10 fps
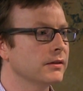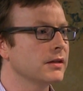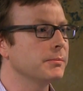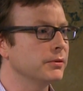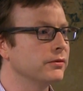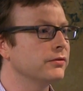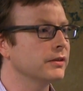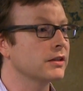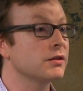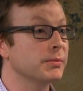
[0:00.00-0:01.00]
type of
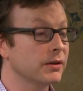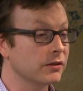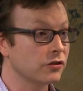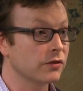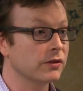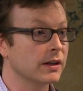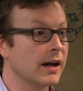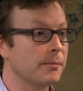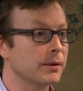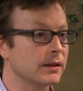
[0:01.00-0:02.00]
experience shifting
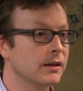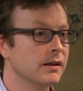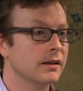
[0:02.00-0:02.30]
happening